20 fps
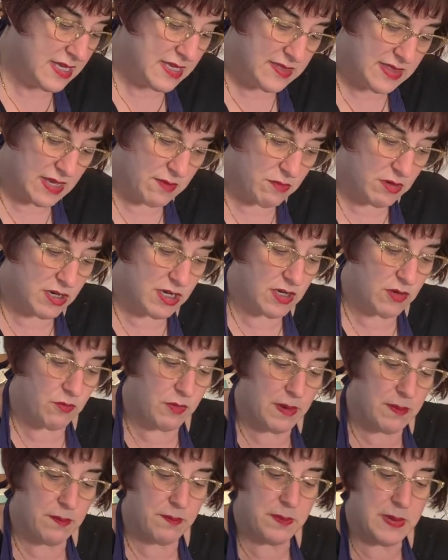Then we're gonna
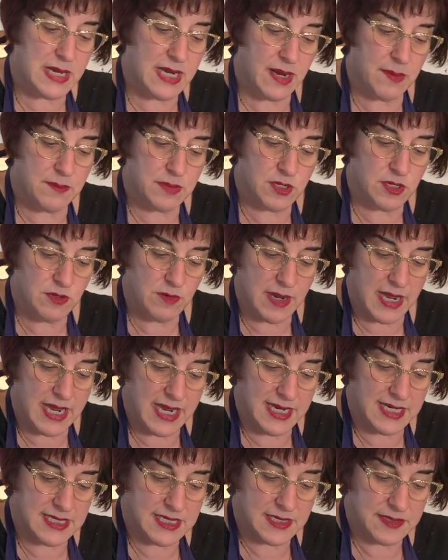beat up 2
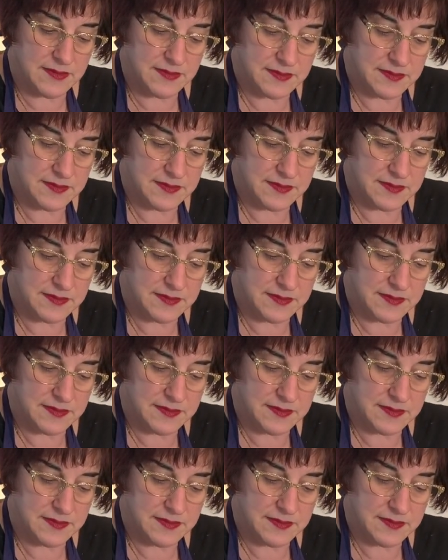eggs.